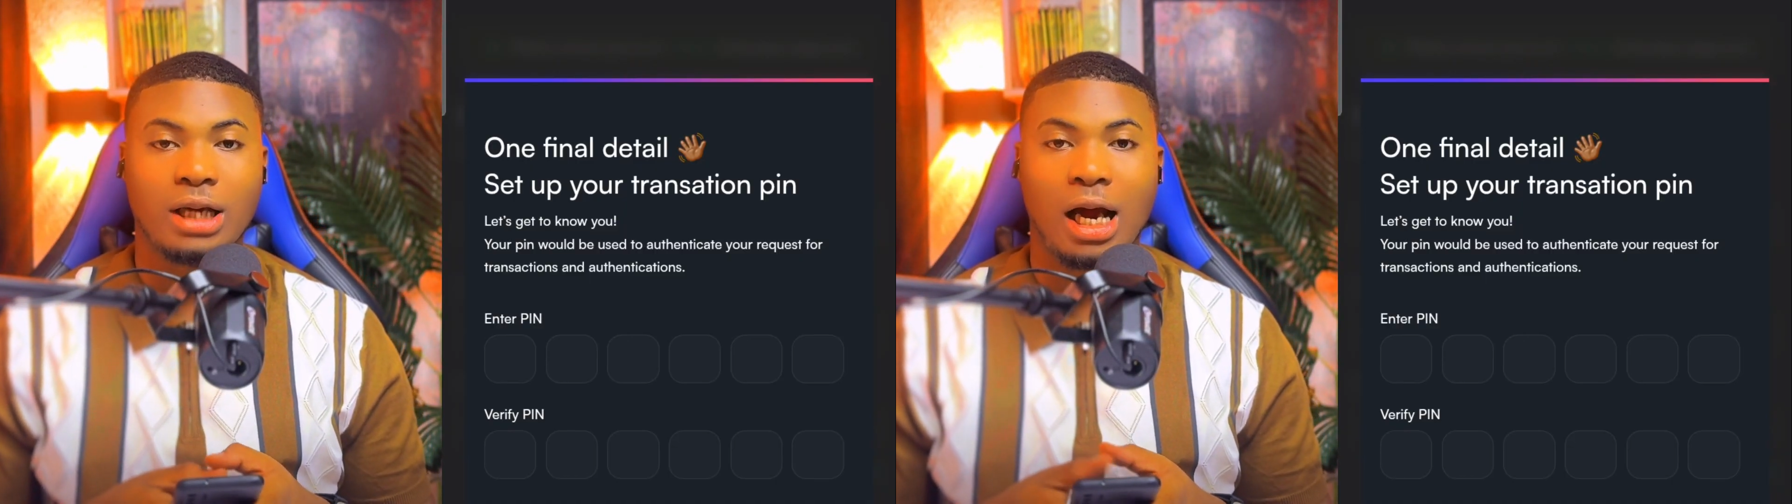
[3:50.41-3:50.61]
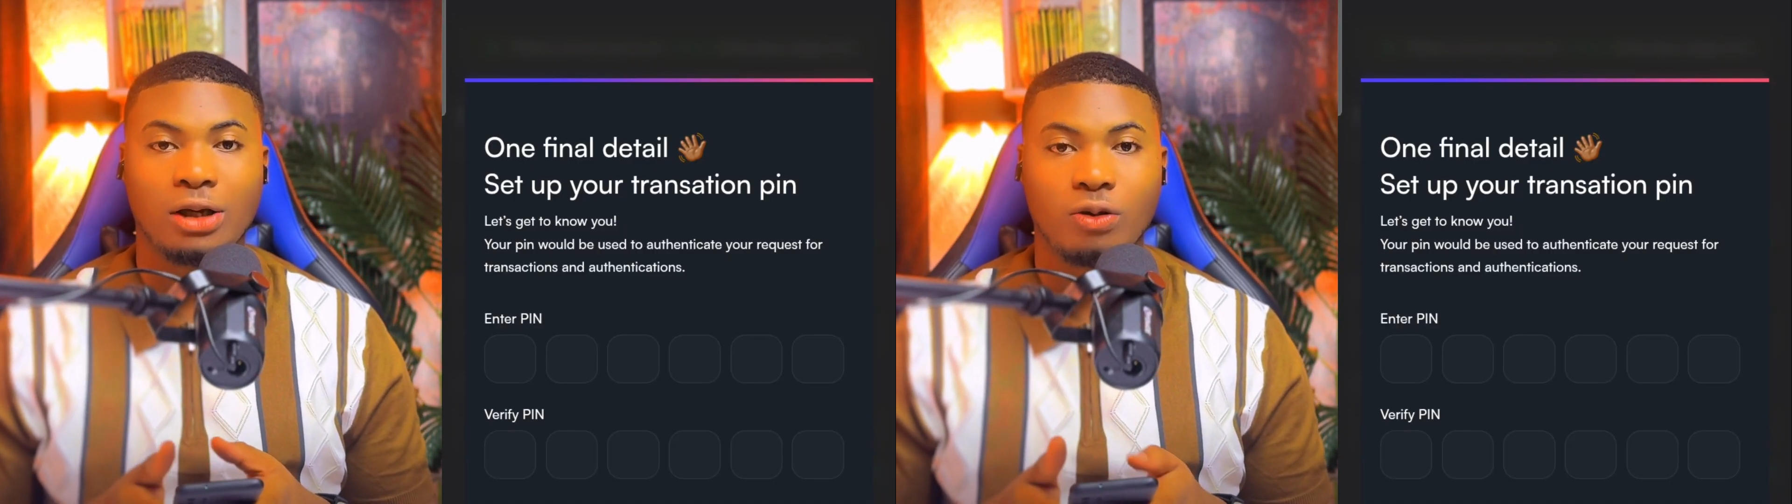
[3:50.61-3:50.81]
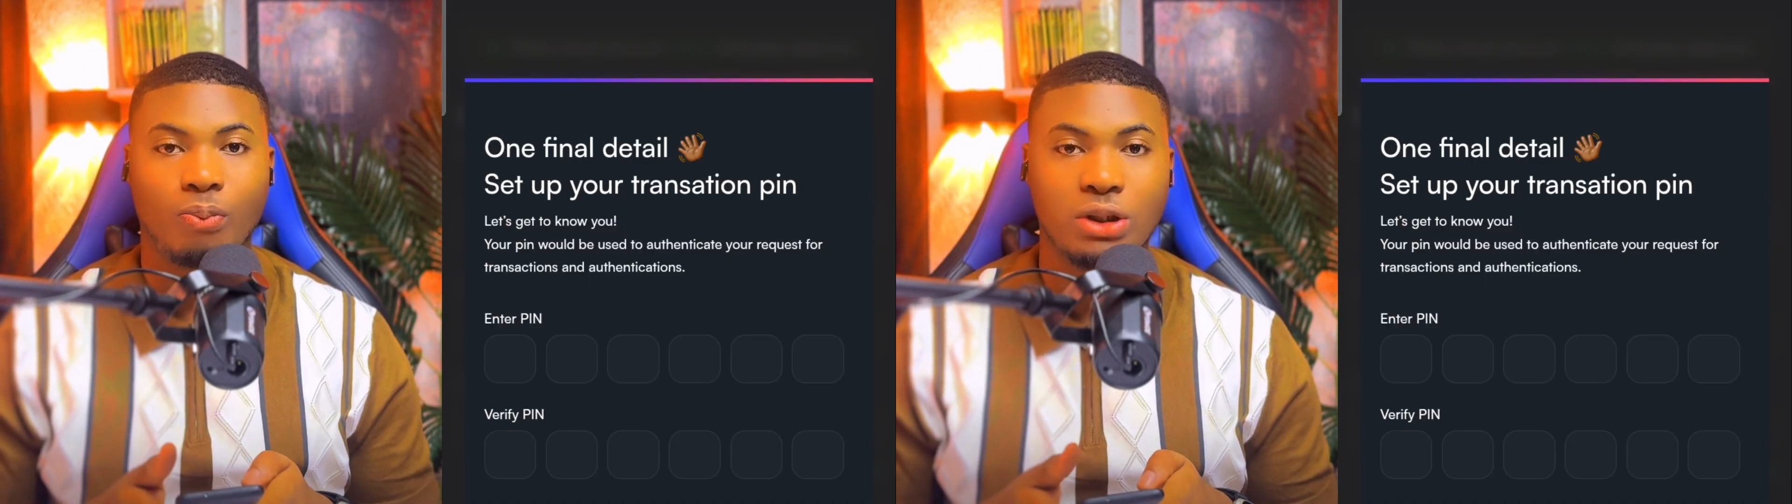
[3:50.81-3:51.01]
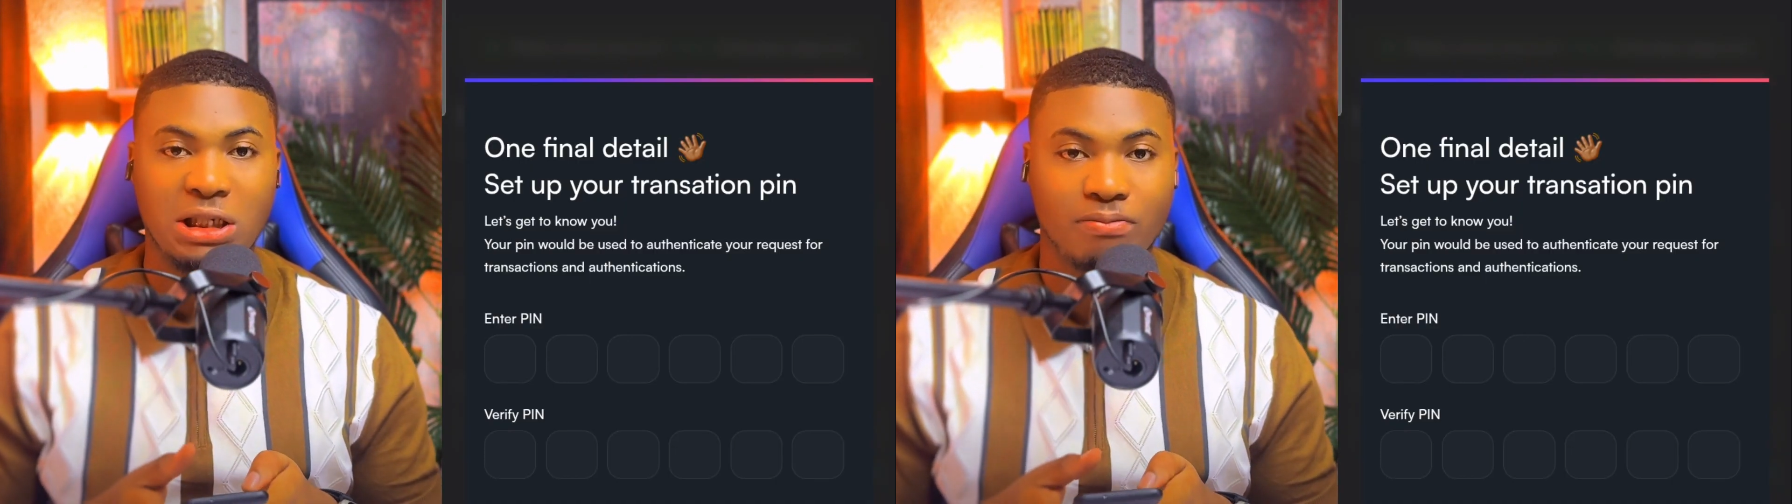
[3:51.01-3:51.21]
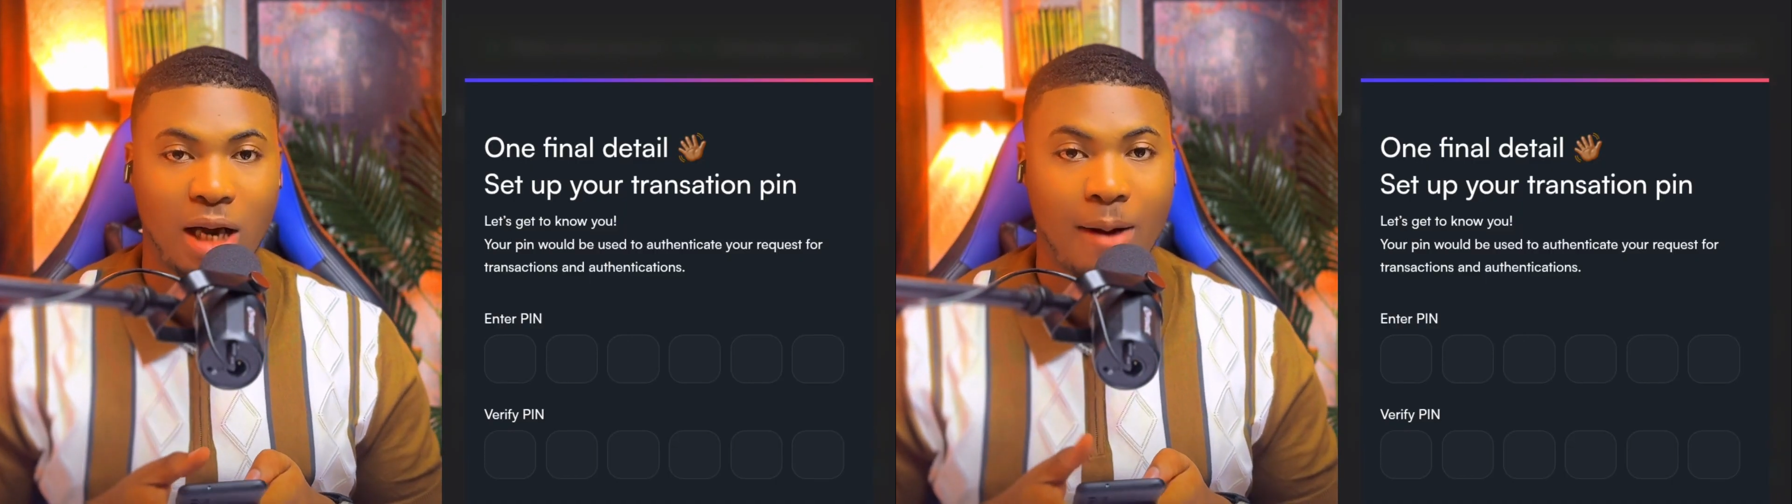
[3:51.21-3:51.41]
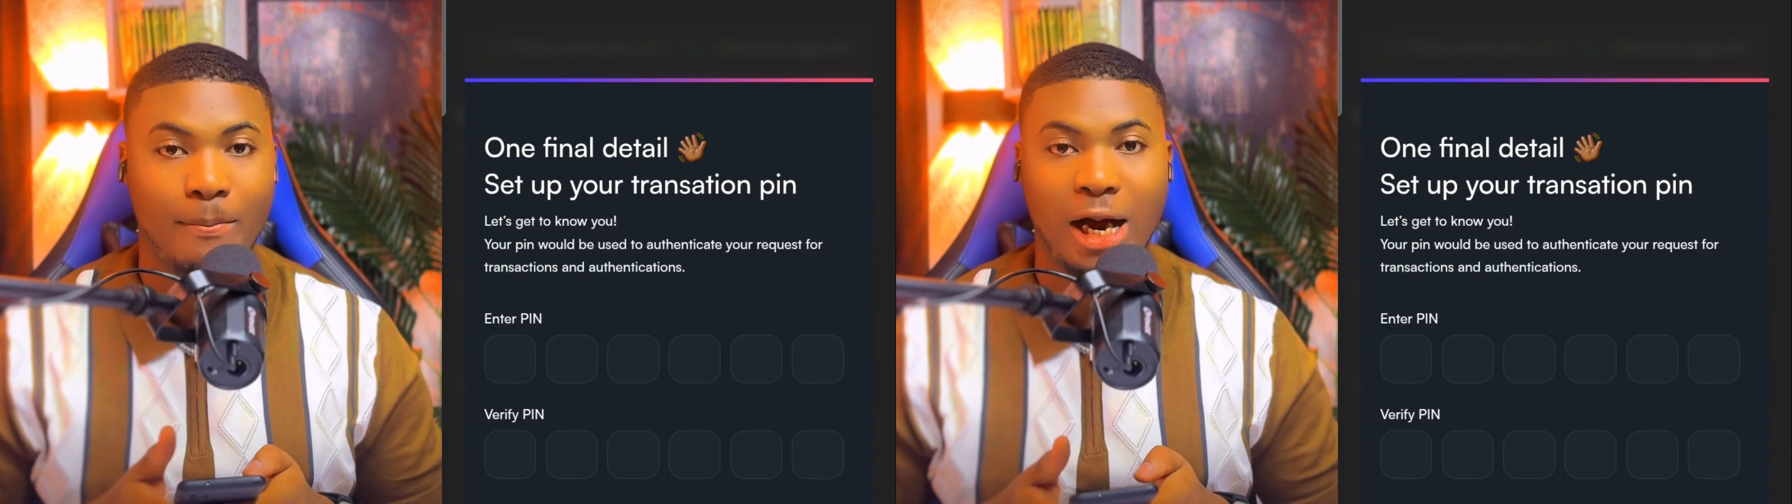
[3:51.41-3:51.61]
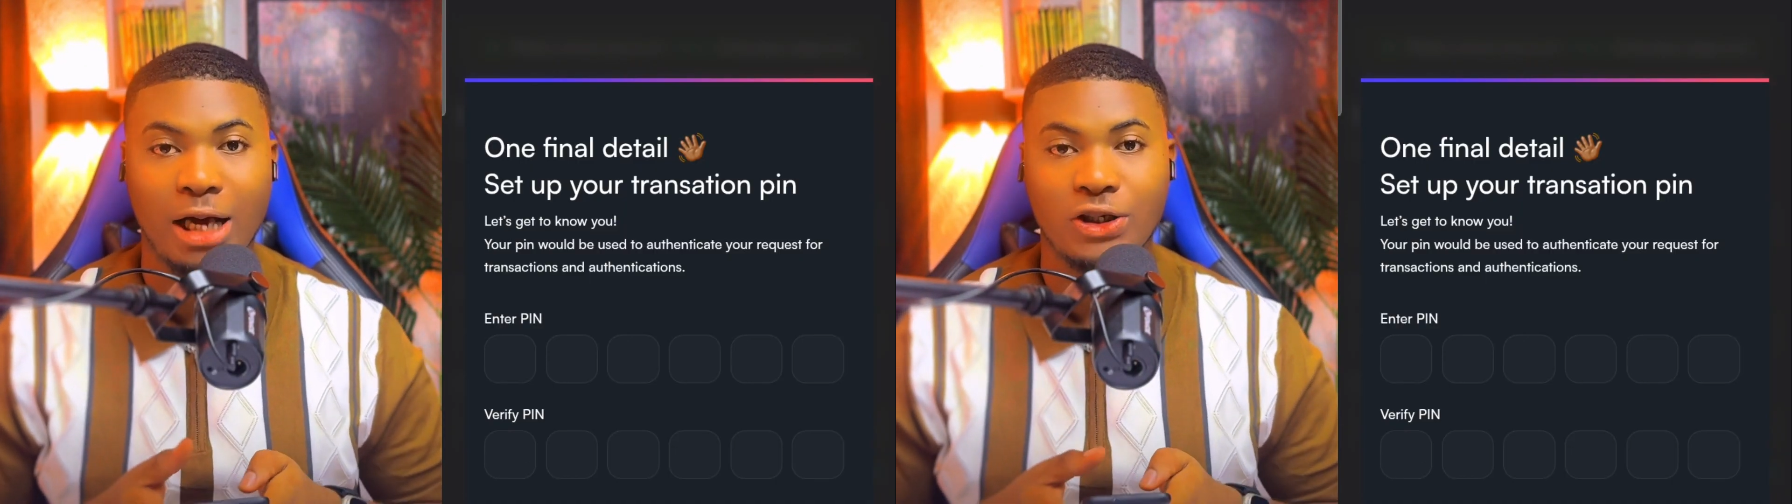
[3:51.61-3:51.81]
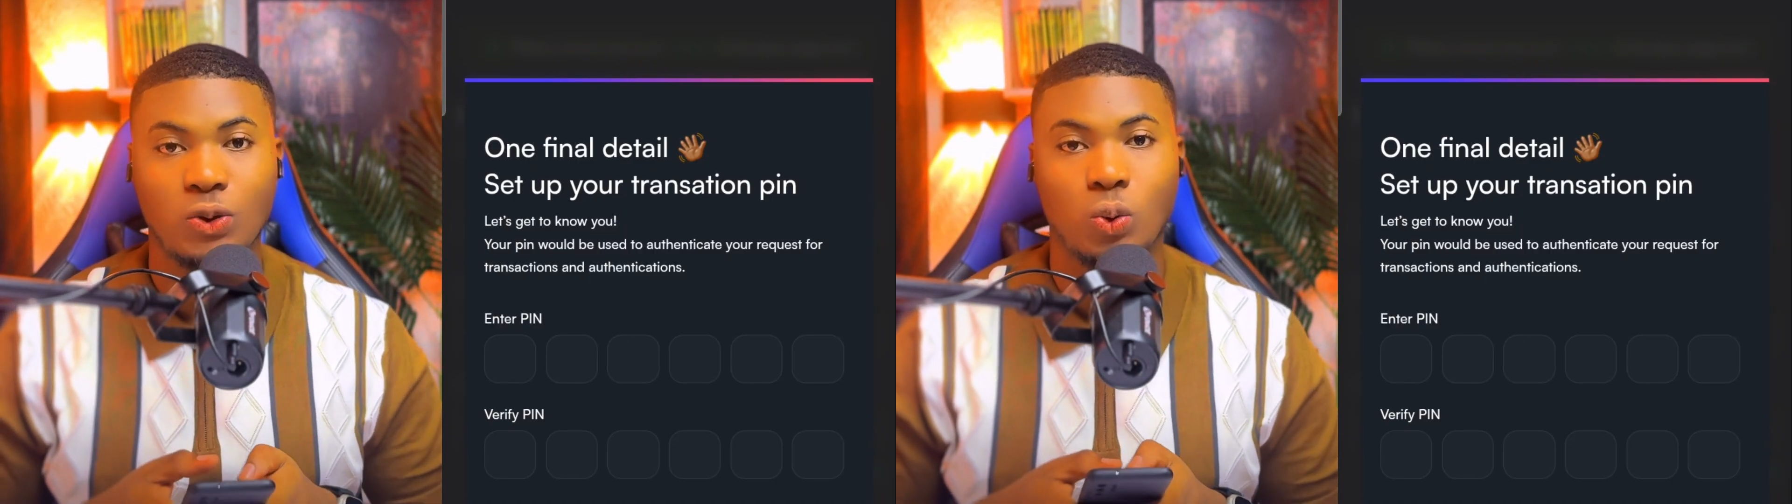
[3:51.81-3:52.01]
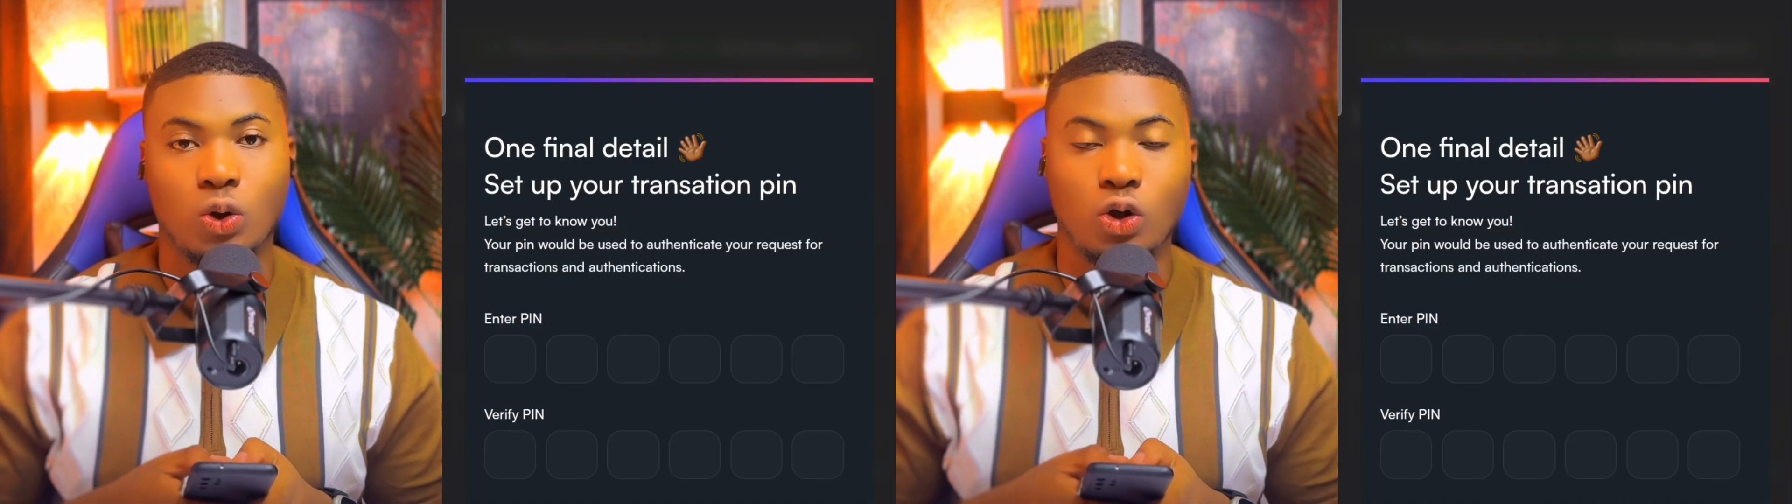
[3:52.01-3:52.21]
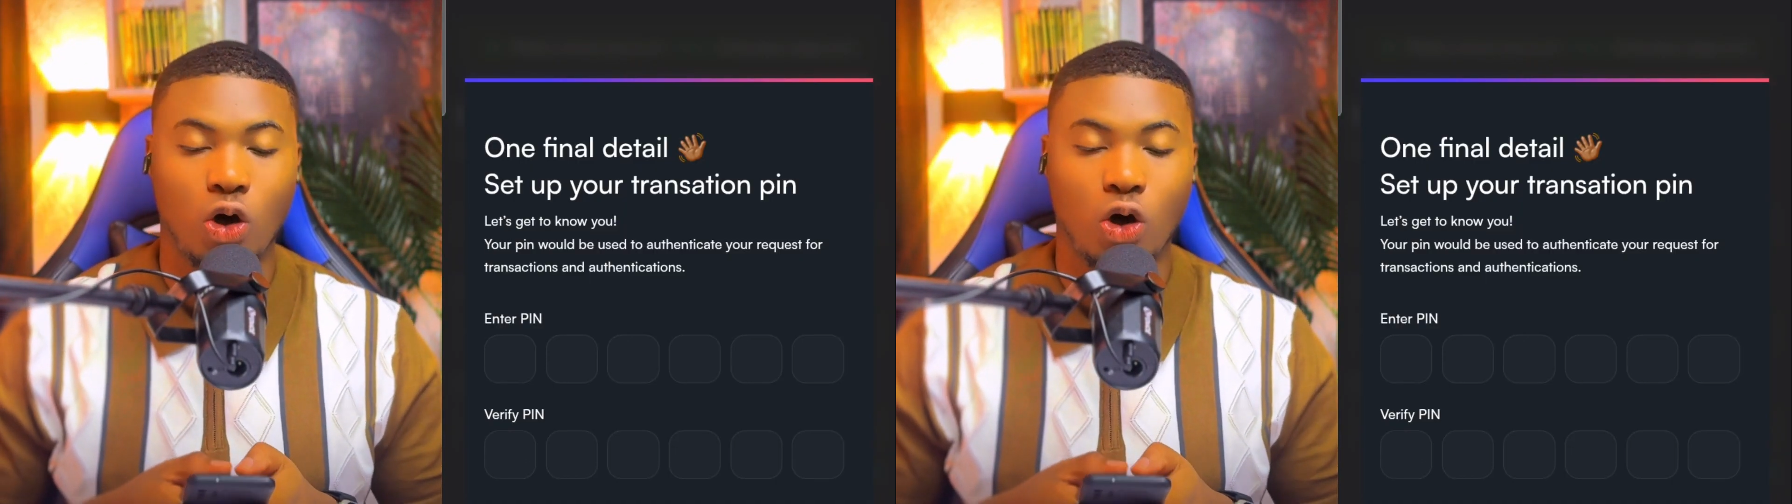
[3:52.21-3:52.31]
I had to put in my password